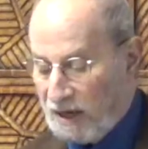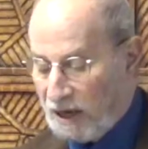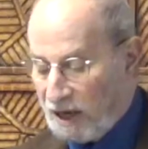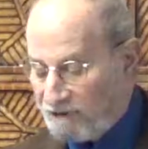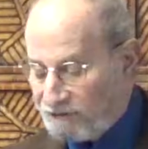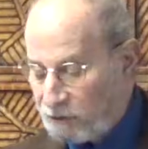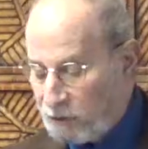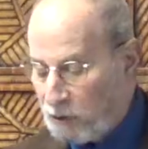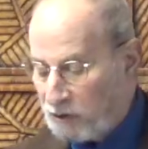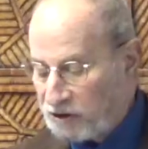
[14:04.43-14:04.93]

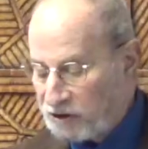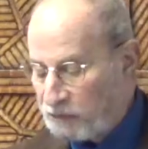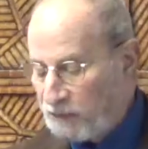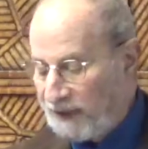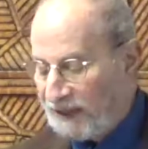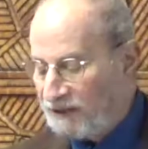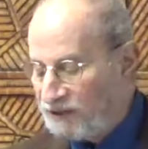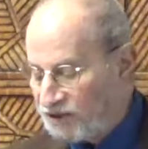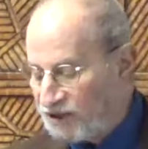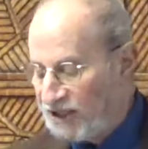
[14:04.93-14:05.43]
Of course, we
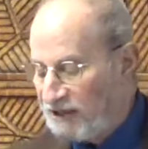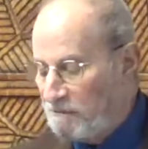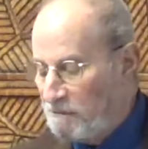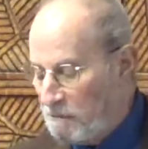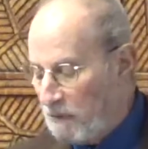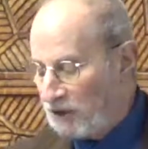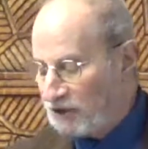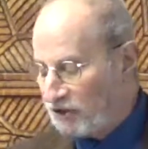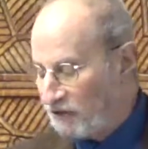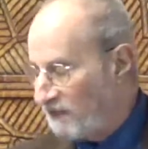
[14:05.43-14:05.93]
can see
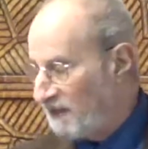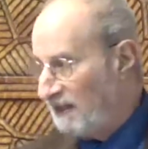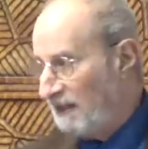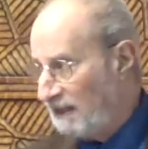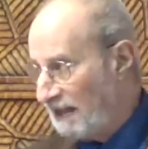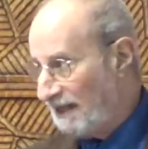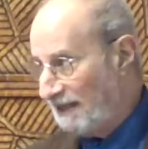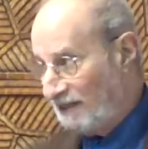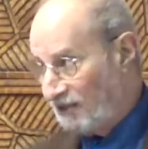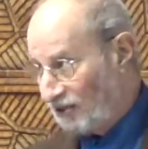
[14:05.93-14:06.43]
much of the
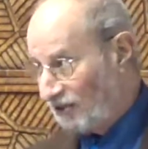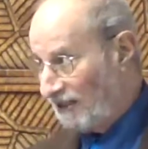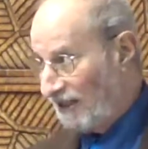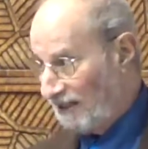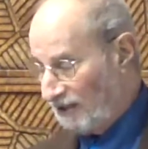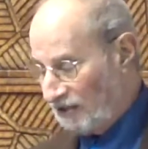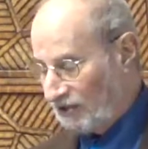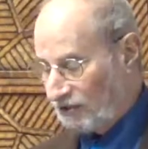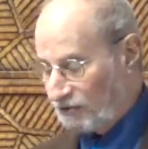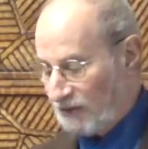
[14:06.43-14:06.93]
United
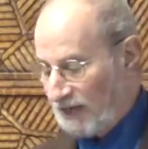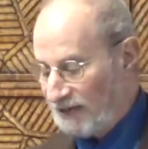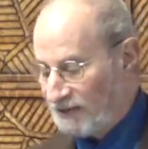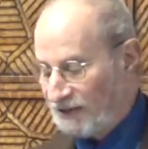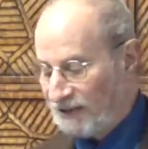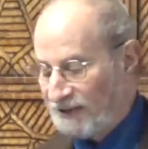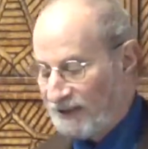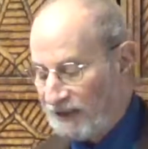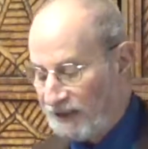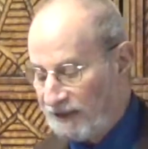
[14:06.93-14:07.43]
States,
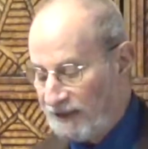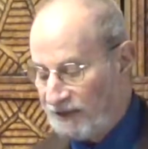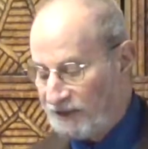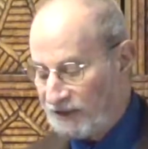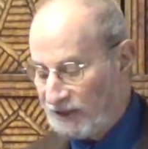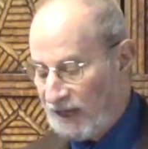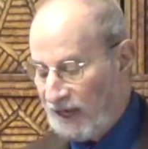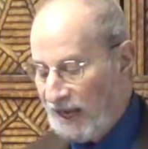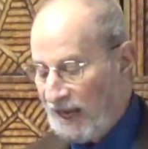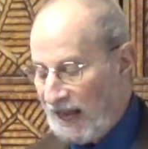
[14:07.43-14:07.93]
tragically, in this,